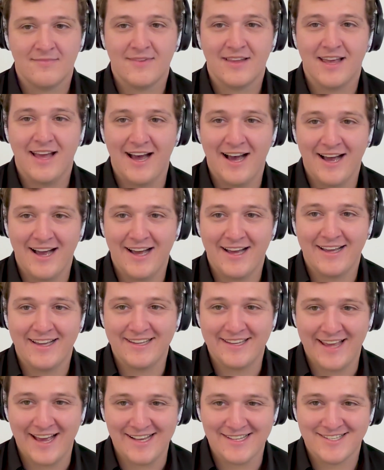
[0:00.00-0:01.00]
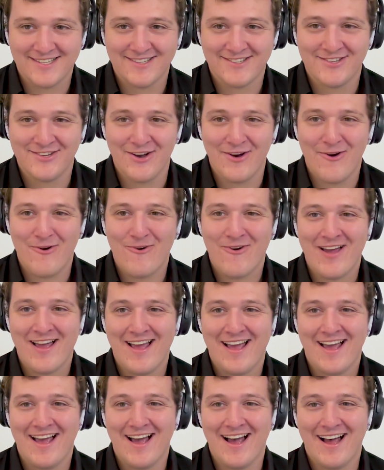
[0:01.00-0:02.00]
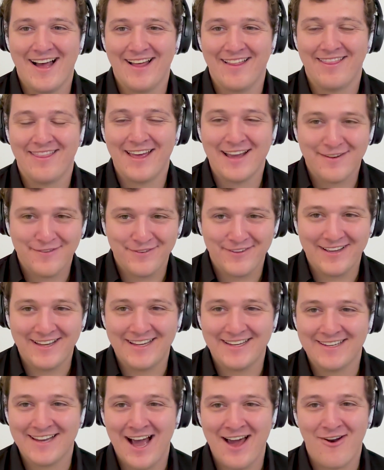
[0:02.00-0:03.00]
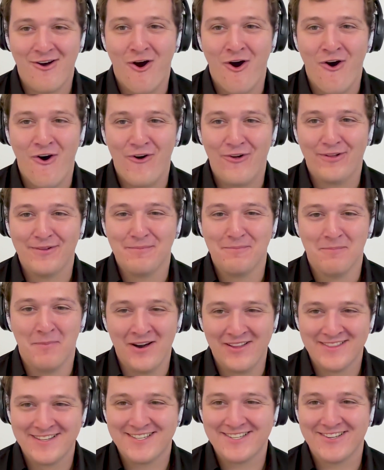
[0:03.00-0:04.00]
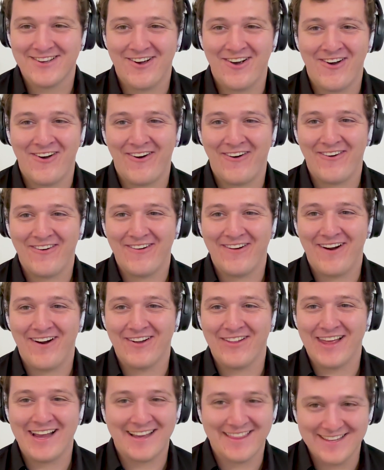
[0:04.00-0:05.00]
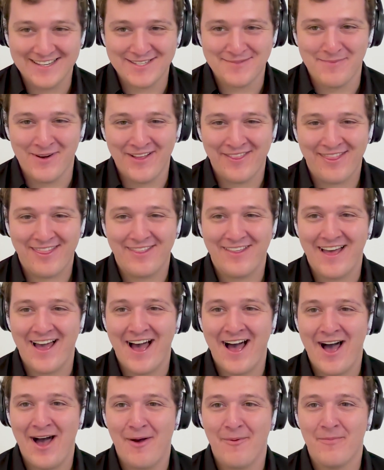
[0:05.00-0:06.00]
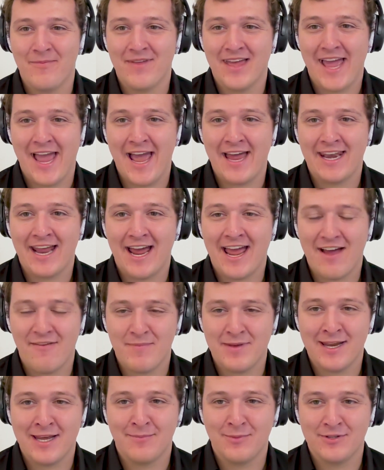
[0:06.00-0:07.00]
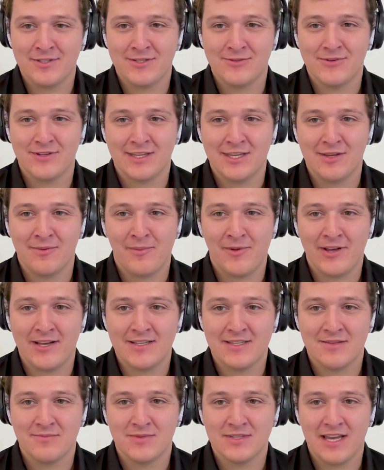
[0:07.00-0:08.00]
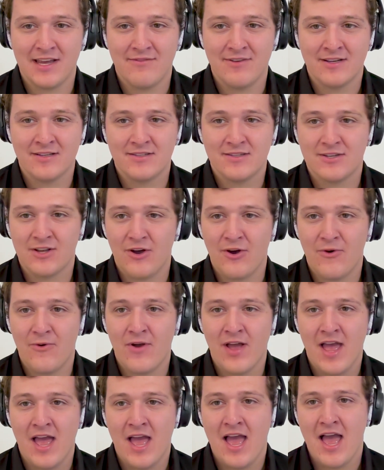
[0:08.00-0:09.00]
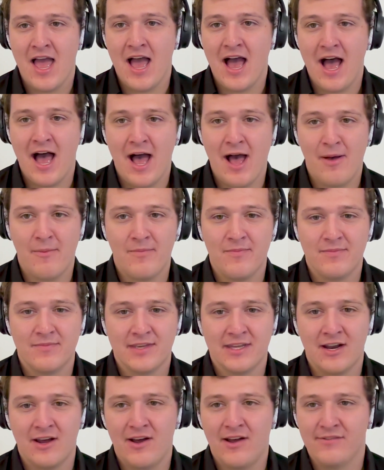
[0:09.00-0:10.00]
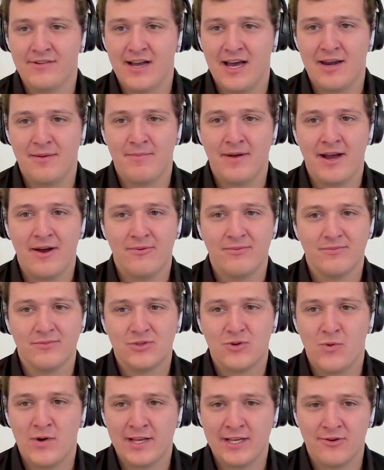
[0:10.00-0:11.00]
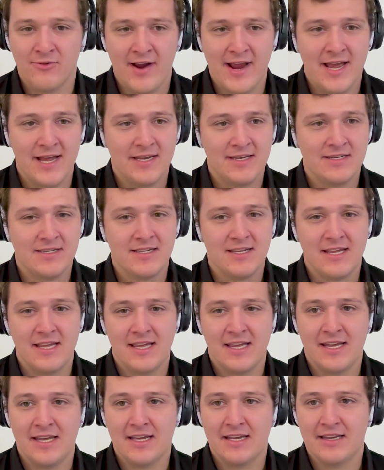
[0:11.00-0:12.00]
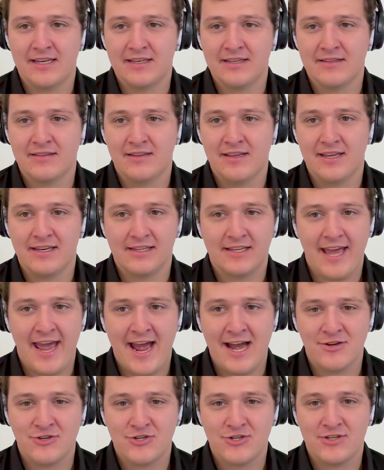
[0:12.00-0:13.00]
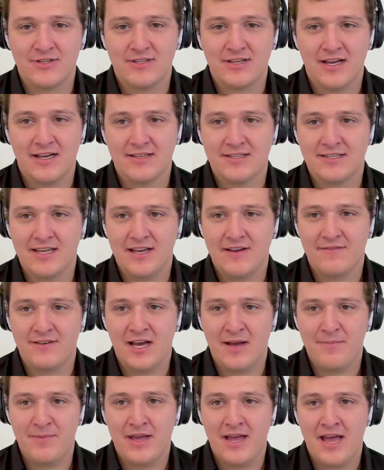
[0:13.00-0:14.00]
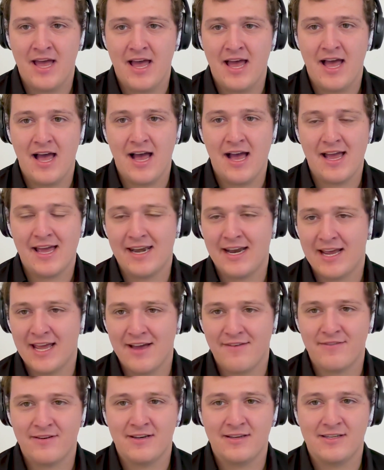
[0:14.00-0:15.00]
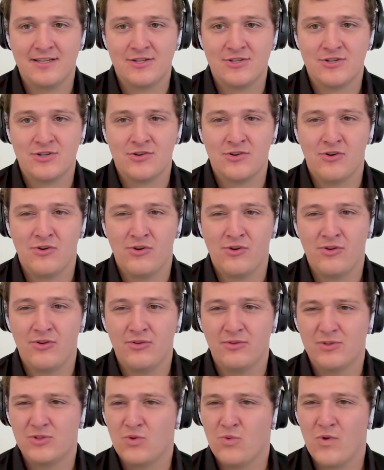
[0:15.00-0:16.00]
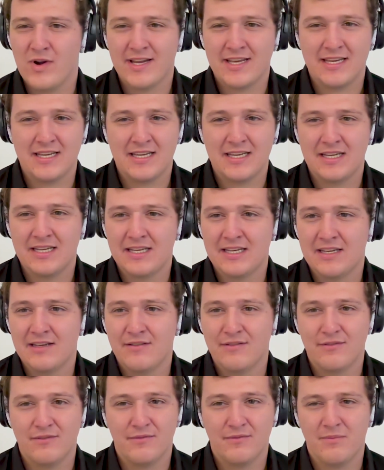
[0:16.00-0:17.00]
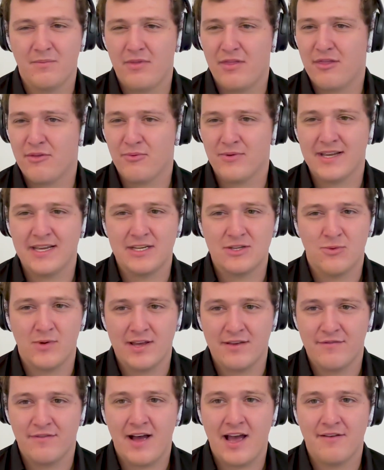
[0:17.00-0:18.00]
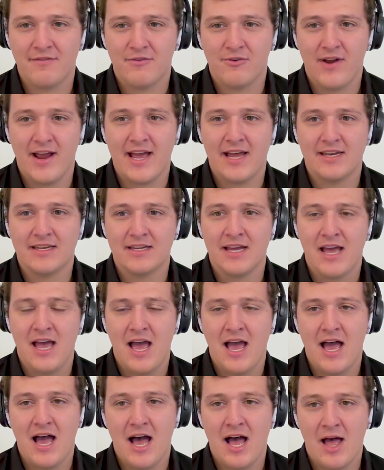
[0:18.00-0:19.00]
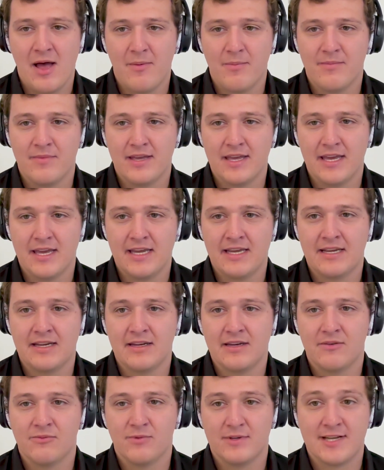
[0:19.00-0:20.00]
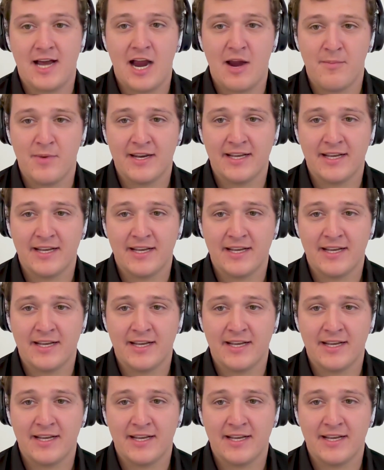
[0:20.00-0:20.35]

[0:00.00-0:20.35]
Uh, yes. So uh, thankfully, not all months are are like this month, um, and I have been able to accumulate some savings. So, um, you know, I've got about twenty grand in in cash uh, saved up, uh, and I have an additional 23, 25 grand um, in retirement